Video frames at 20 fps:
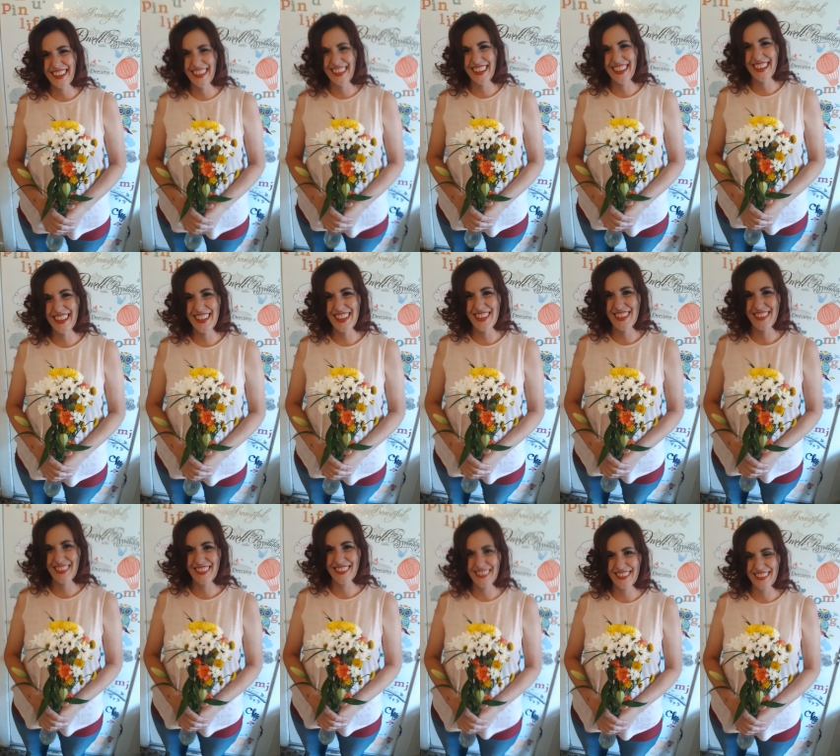and
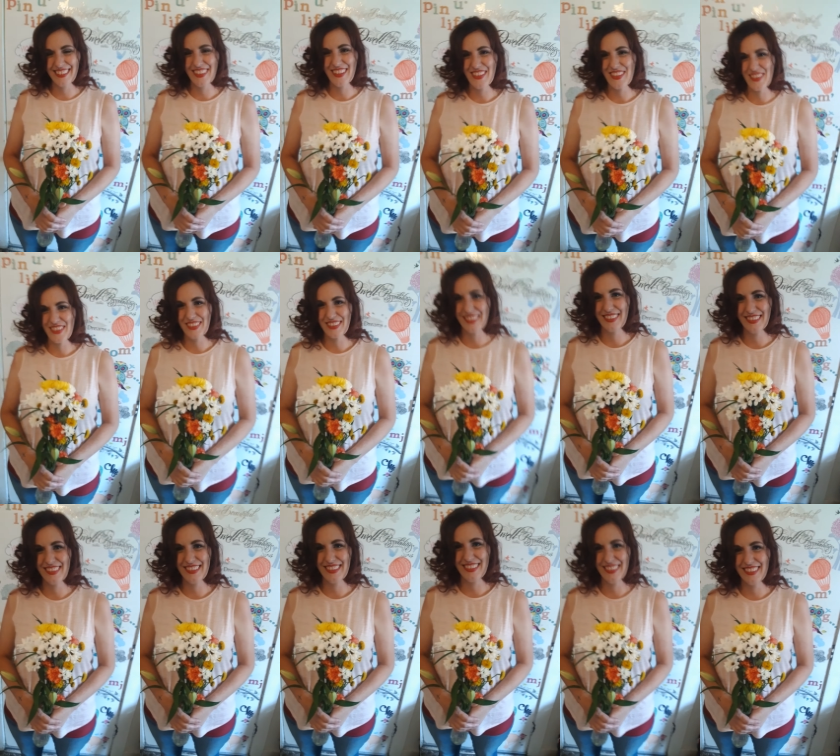that leads me into my
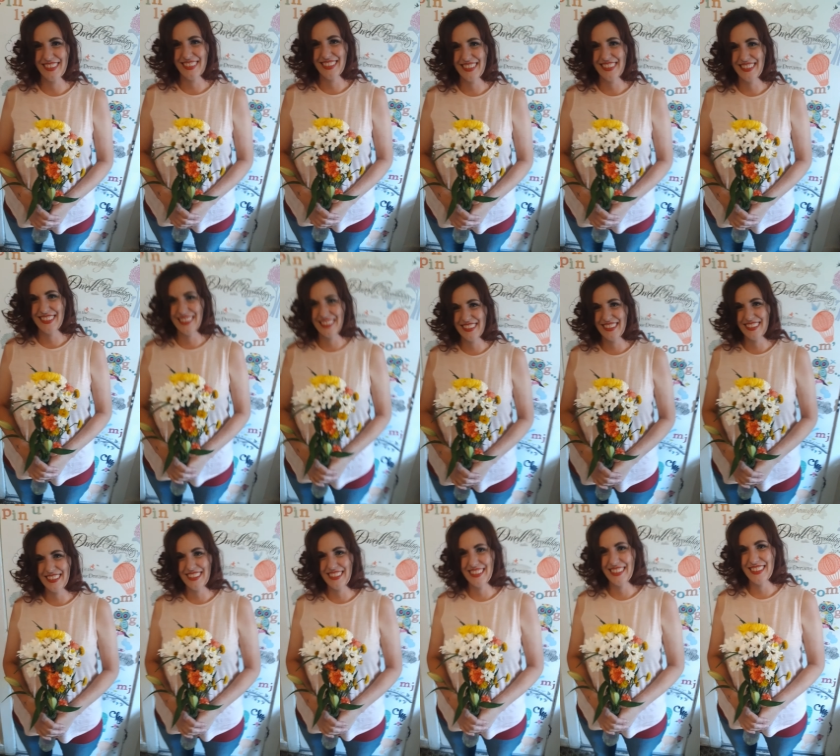next question. How
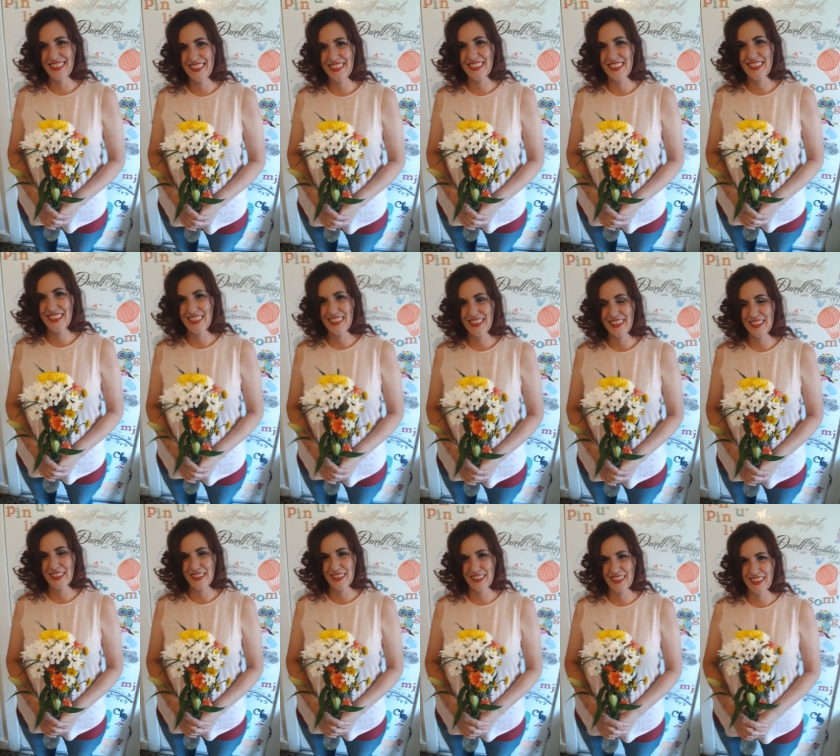did you feel about
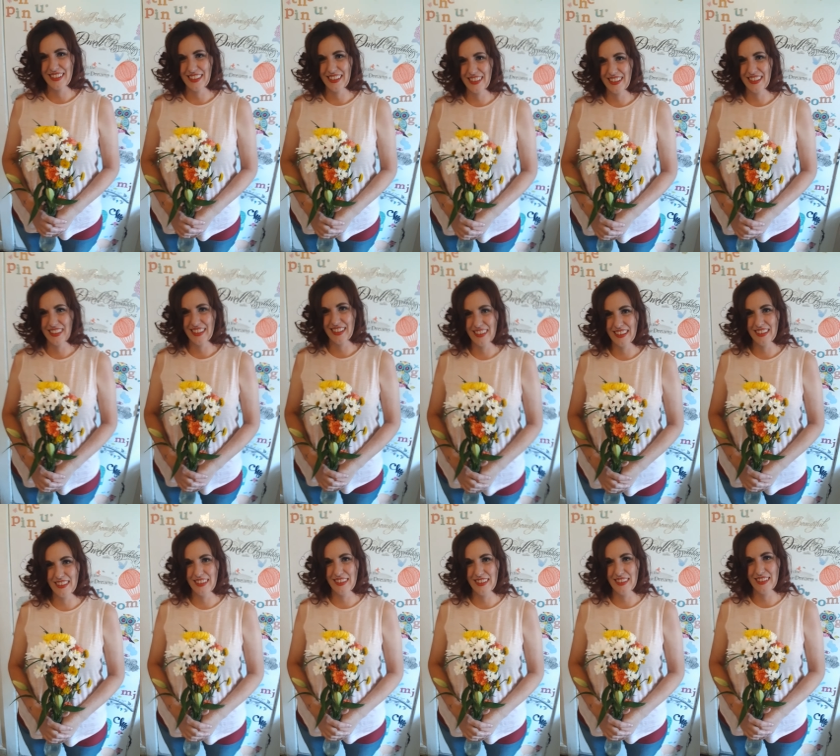having professional
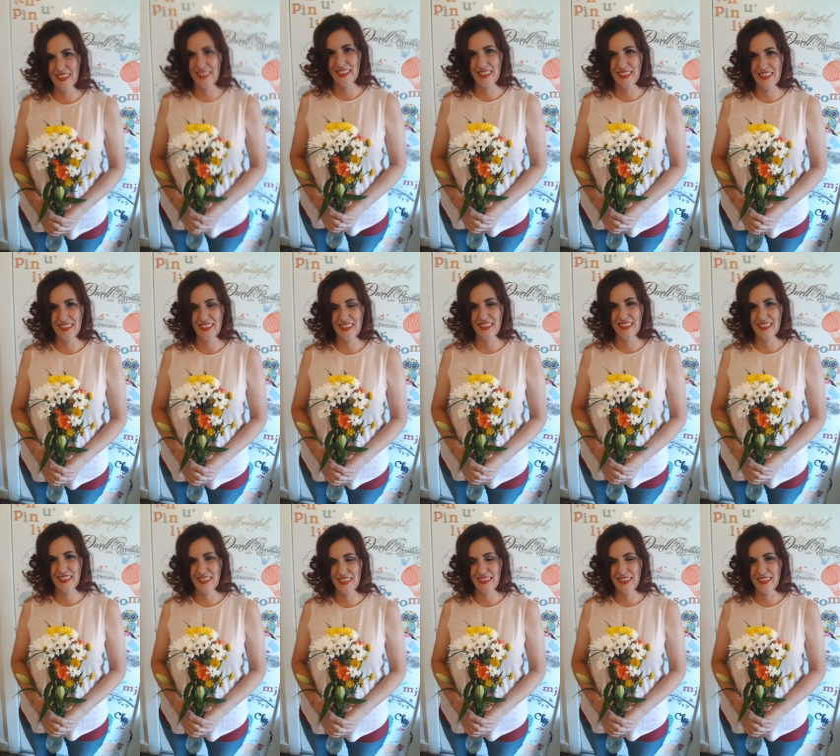coaching and
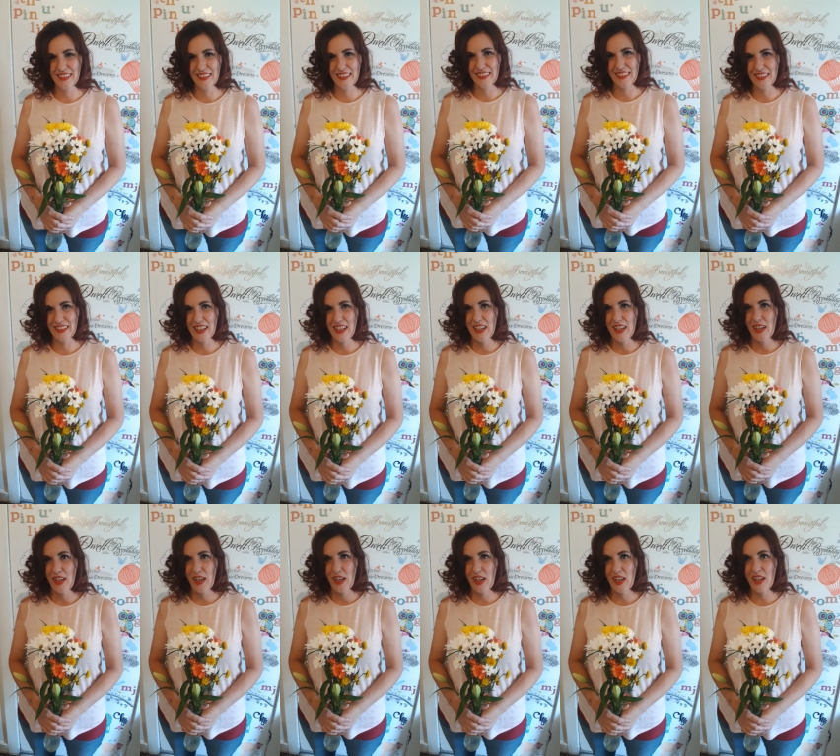posing?
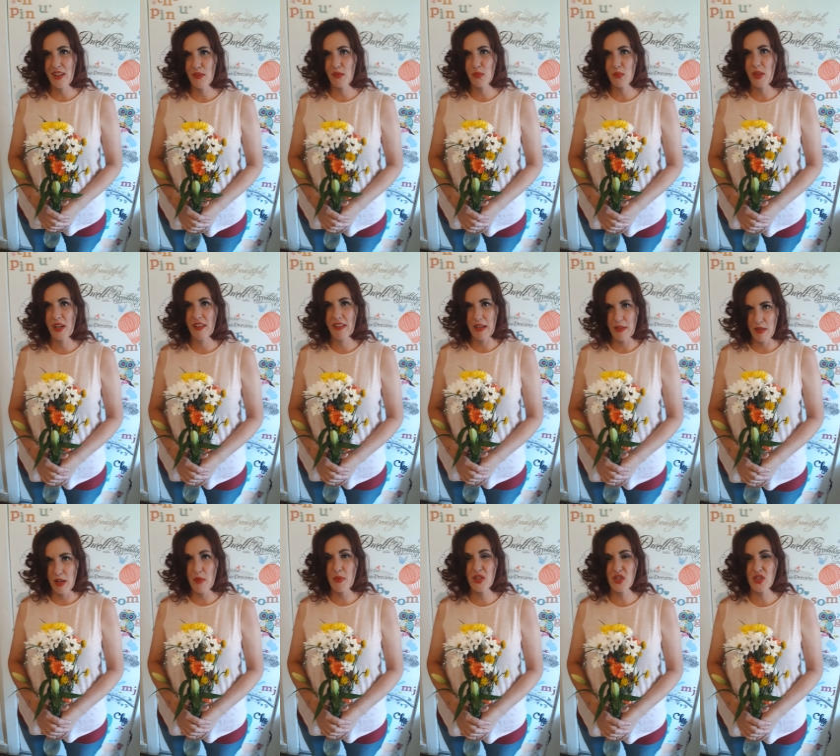Well, it, it